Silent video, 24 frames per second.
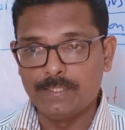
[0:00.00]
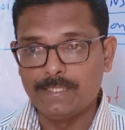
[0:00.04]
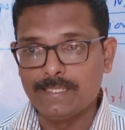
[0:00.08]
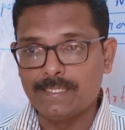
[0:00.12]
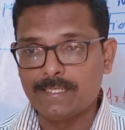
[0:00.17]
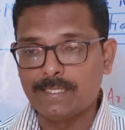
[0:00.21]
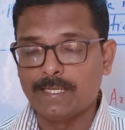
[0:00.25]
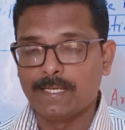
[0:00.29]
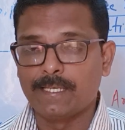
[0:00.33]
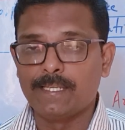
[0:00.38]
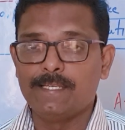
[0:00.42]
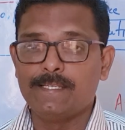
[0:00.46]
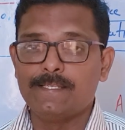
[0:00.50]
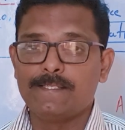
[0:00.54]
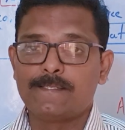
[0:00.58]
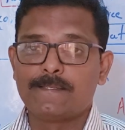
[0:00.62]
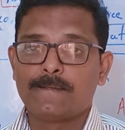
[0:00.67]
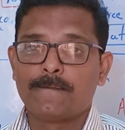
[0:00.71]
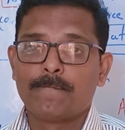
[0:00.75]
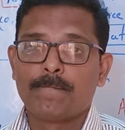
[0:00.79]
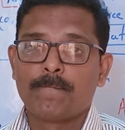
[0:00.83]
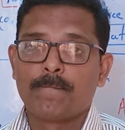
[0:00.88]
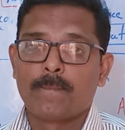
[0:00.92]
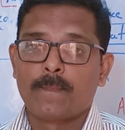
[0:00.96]
to
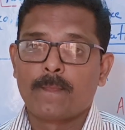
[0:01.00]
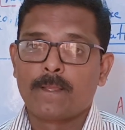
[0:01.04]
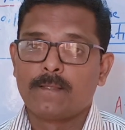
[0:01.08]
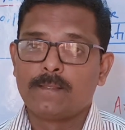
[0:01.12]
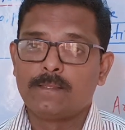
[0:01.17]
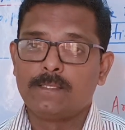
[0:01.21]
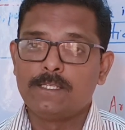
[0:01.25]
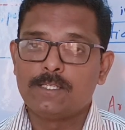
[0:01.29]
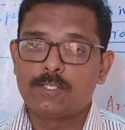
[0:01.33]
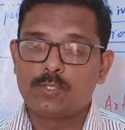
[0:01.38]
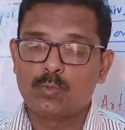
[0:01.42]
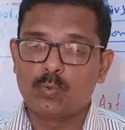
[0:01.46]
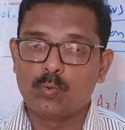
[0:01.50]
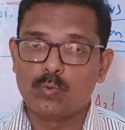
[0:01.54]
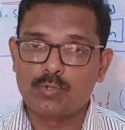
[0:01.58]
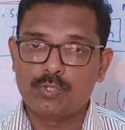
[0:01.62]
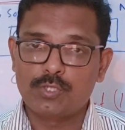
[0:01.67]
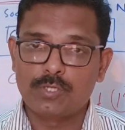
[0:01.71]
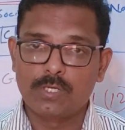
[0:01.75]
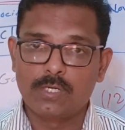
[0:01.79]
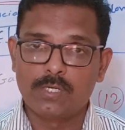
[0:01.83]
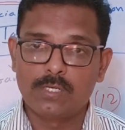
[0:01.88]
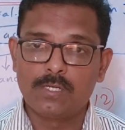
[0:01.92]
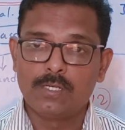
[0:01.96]
decrease
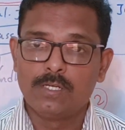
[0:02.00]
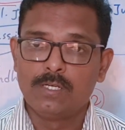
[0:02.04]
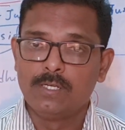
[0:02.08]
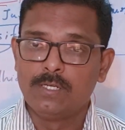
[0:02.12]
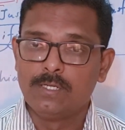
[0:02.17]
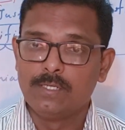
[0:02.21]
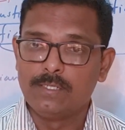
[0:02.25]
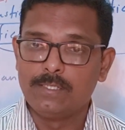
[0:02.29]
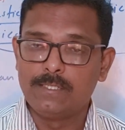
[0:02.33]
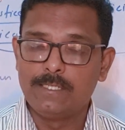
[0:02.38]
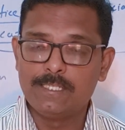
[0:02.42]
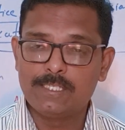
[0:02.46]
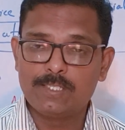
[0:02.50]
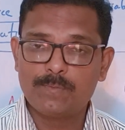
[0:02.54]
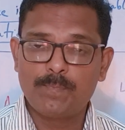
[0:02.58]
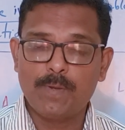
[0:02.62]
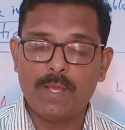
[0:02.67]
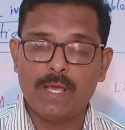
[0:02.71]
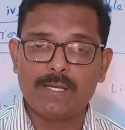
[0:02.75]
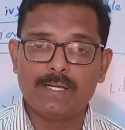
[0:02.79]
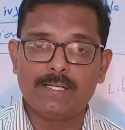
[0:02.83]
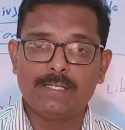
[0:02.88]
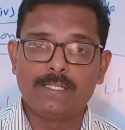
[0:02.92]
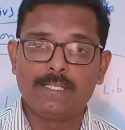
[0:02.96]
the social
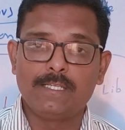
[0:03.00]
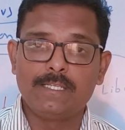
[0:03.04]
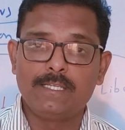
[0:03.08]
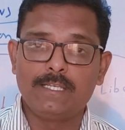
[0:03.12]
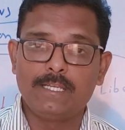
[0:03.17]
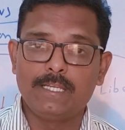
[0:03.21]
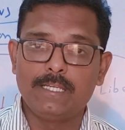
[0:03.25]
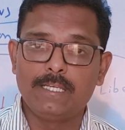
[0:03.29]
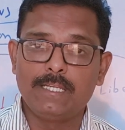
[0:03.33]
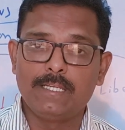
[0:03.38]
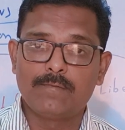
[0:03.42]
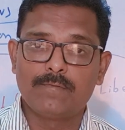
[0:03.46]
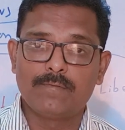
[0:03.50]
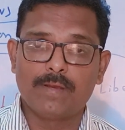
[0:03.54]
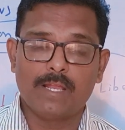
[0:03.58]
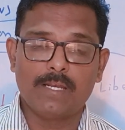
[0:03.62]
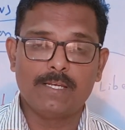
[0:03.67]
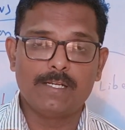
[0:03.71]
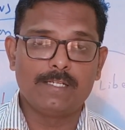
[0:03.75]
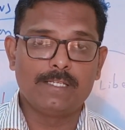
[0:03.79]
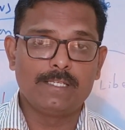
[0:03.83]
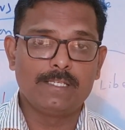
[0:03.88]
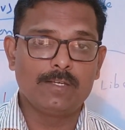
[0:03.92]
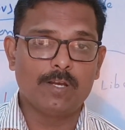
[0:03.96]

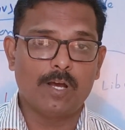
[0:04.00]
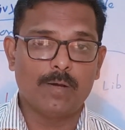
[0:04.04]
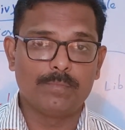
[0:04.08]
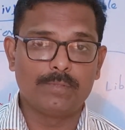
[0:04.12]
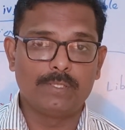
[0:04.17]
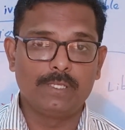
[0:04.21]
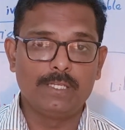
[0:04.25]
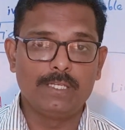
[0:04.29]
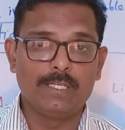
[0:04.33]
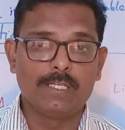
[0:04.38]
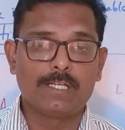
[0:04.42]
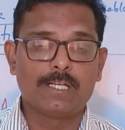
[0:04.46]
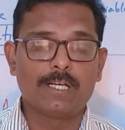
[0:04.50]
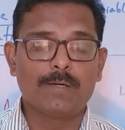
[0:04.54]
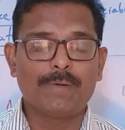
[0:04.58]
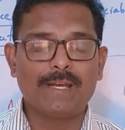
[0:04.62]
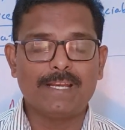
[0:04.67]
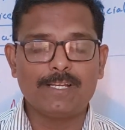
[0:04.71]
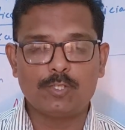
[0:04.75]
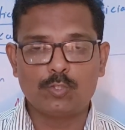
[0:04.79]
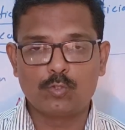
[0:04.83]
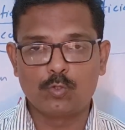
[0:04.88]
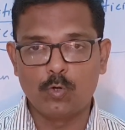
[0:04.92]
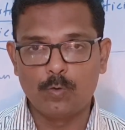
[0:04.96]
disparity, inequality
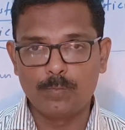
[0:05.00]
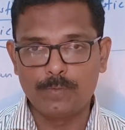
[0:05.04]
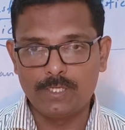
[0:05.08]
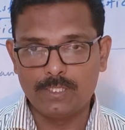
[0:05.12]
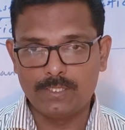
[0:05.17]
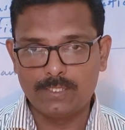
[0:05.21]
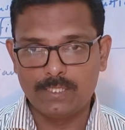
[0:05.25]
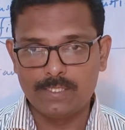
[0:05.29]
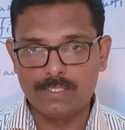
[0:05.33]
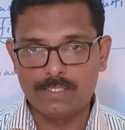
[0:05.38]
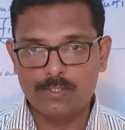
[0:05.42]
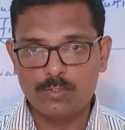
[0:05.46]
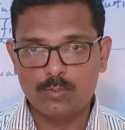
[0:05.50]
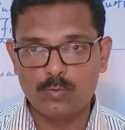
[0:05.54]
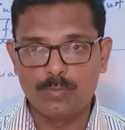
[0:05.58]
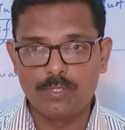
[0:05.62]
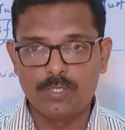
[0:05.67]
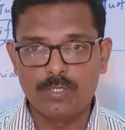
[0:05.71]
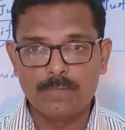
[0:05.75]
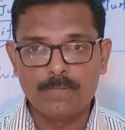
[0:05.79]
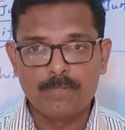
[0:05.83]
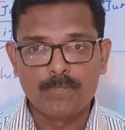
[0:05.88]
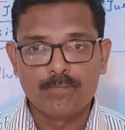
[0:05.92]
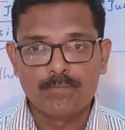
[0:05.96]
of the income, and so
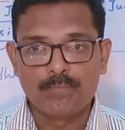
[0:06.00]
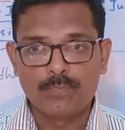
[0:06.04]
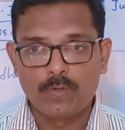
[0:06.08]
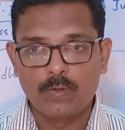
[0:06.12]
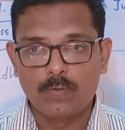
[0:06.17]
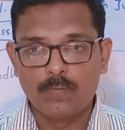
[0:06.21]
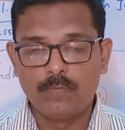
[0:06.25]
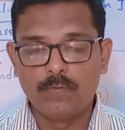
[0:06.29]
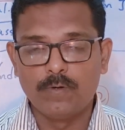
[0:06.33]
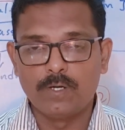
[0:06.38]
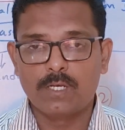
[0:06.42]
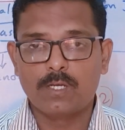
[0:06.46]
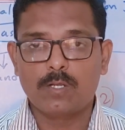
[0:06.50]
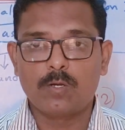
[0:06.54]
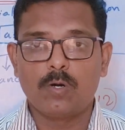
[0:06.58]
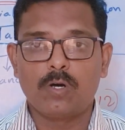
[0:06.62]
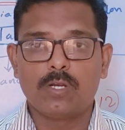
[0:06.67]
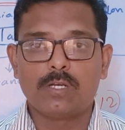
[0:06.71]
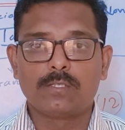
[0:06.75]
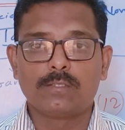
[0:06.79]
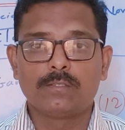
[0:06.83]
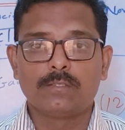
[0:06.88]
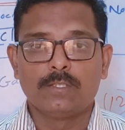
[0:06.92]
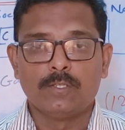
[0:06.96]
many things to be
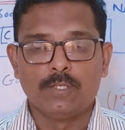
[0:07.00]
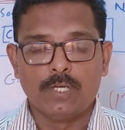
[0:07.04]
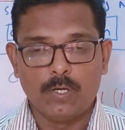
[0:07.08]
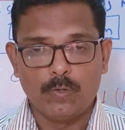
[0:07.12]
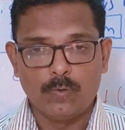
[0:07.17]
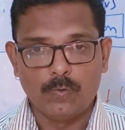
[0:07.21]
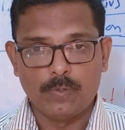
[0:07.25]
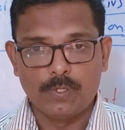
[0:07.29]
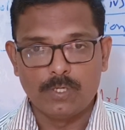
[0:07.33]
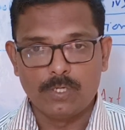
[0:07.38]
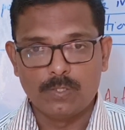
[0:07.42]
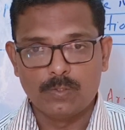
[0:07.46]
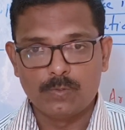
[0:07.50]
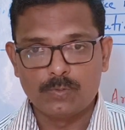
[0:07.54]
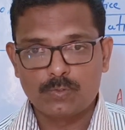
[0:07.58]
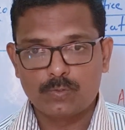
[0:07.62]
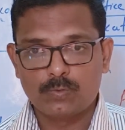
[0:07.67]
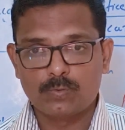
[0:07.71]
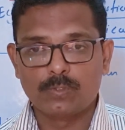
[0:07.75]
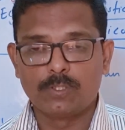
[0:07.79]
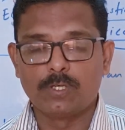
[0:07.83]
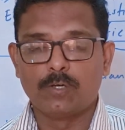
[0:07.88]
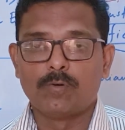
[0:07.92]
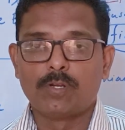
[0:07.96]
work on
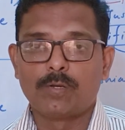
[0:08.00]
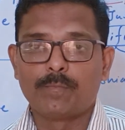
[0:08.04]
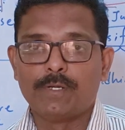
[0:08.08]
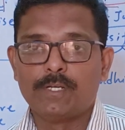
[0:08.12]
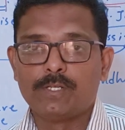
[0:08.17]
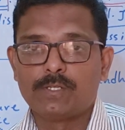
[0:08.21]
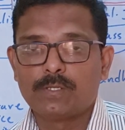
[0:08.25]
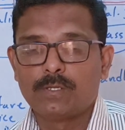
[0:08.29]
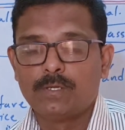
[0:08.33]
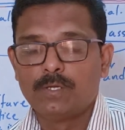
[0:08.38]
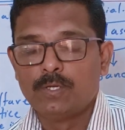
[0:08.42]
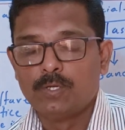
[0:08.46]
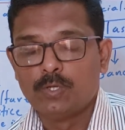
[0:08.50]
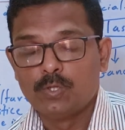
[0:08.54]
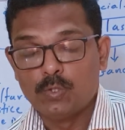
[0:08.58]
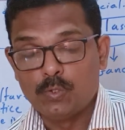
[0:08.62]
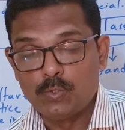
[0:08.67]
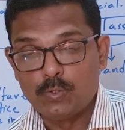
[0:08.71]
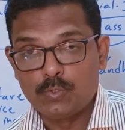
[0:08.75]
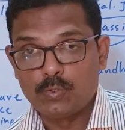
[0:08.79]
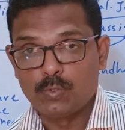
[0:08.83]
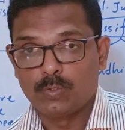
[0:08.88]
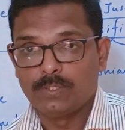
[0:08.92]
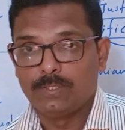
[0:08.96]

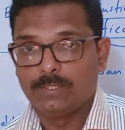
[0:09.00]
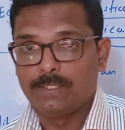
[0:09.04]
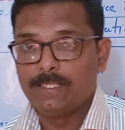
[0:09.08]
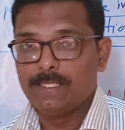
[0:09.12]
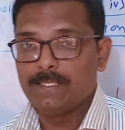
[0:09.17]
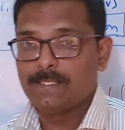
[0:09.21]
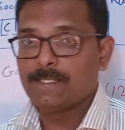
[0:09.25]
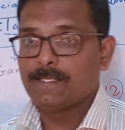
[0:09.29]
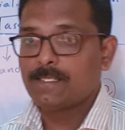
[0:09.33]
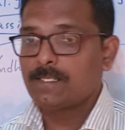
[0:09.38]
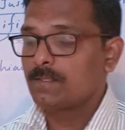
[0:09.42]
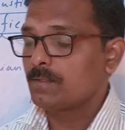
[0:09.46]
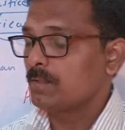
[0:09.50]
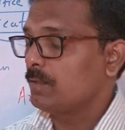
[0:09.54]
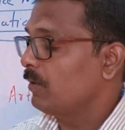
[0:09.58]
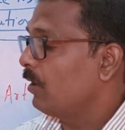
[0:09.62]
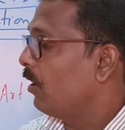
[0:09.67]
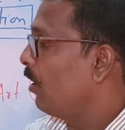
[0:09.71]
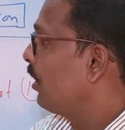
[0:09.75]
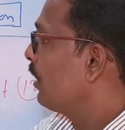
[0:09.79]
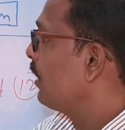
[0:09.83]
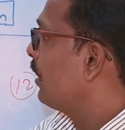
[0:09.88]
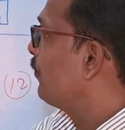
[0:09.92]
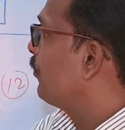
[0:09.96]
government. So
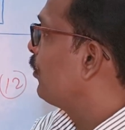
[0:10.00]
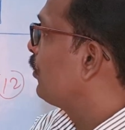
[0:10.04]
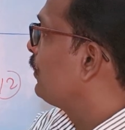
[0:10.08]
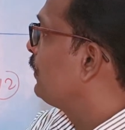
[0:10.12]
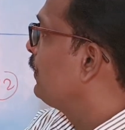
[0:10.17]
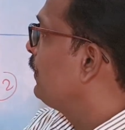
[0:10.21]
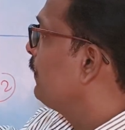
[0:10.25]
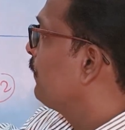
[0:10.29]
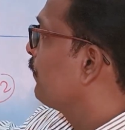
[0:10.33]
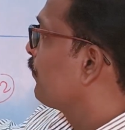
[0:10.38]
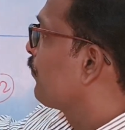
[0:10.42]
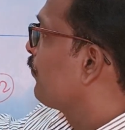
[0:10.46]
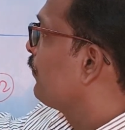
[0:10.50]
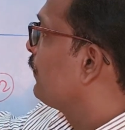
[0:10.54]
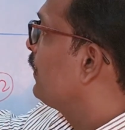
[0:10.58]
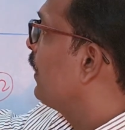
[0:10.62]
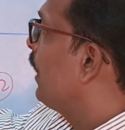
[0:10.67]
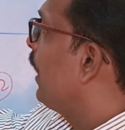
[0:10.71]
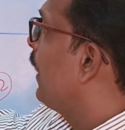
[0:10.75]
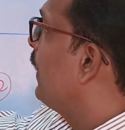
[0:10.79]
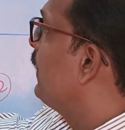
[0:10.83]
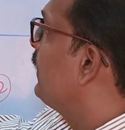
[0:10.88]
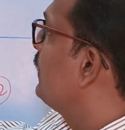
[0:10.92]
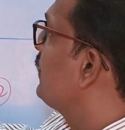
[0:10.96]
this is all about